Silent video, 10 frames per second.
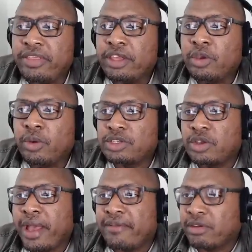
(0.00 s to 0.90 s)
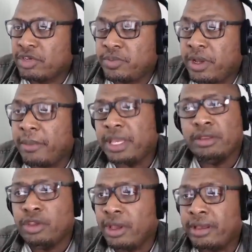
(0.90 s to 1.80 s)
you also have the response. I
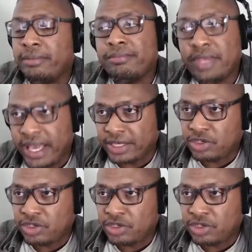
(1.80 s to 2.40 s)
mean, you, yes,